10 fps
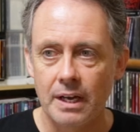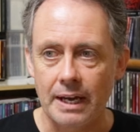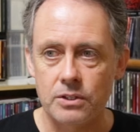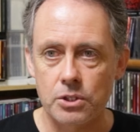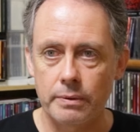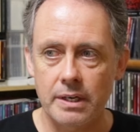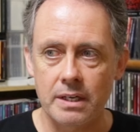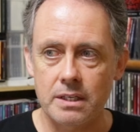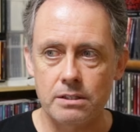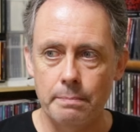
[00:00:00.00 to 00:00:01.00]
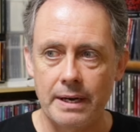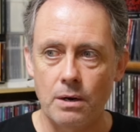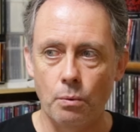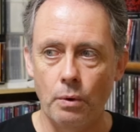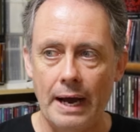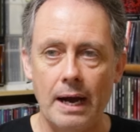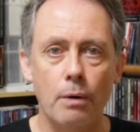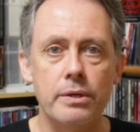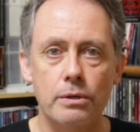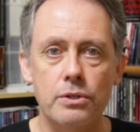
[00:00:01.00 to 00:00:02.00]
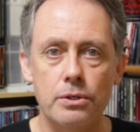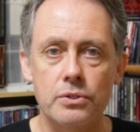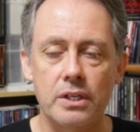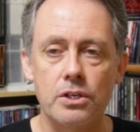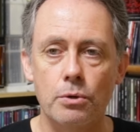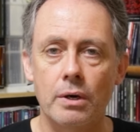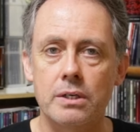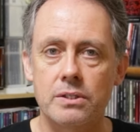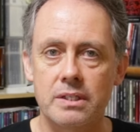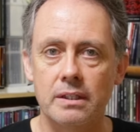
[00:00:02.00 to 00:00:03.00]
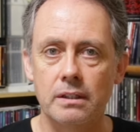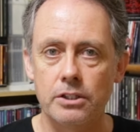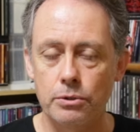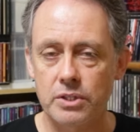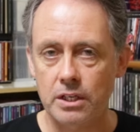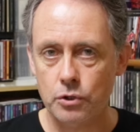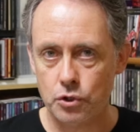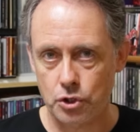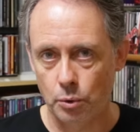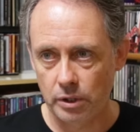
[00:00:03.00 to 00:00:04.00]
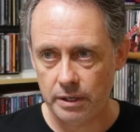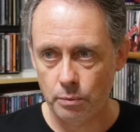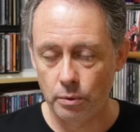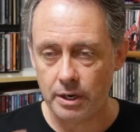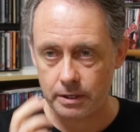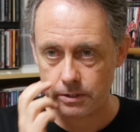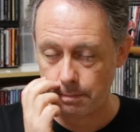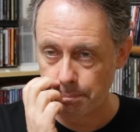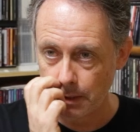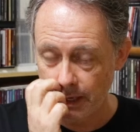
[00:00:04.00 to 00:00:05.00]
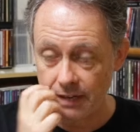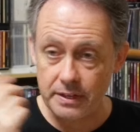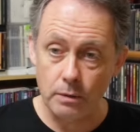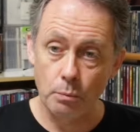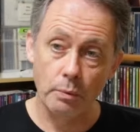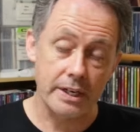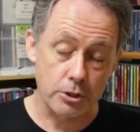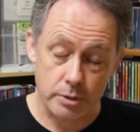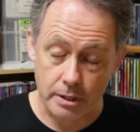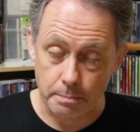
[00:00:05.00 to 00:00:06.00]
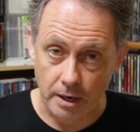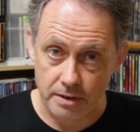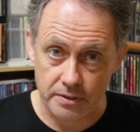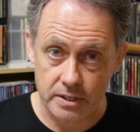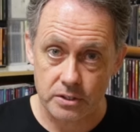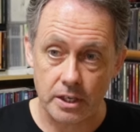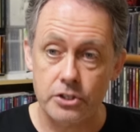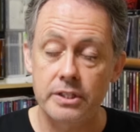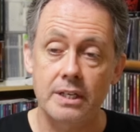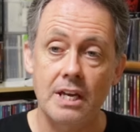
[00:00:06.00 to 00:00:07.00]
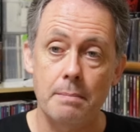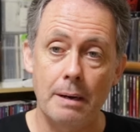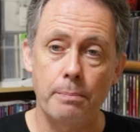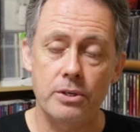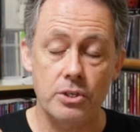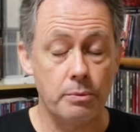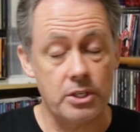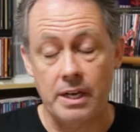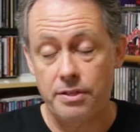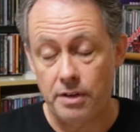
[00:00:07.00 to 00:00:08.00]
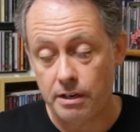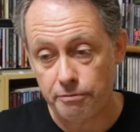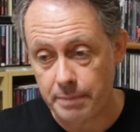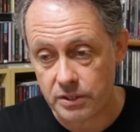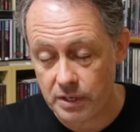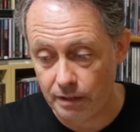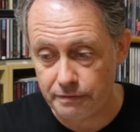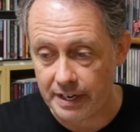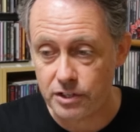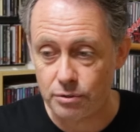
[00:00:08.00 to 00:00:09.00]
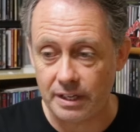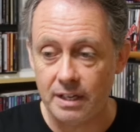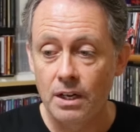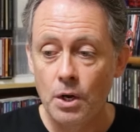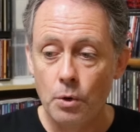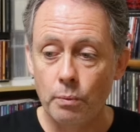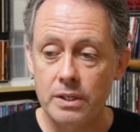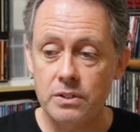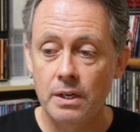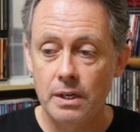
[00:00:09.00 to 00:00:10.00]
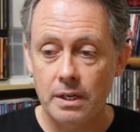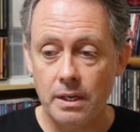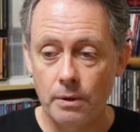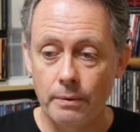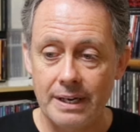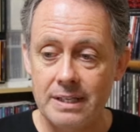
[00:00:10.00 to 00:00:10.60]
And so it doesn't matter how you use it, you are still using stolen works. And then one interesting part of the discussion that came up, which I thought of myself actually, was, you know,